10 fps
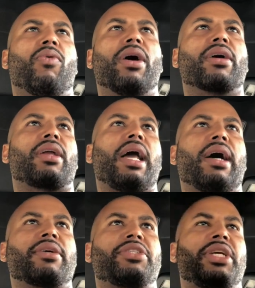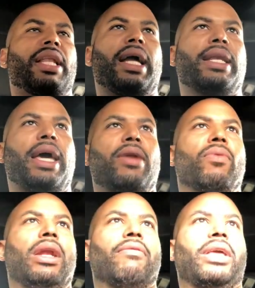1 o'clock or shit like that or
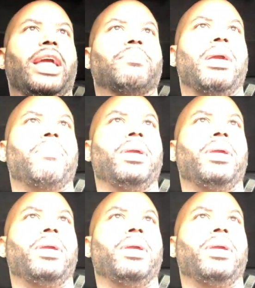whatever the case may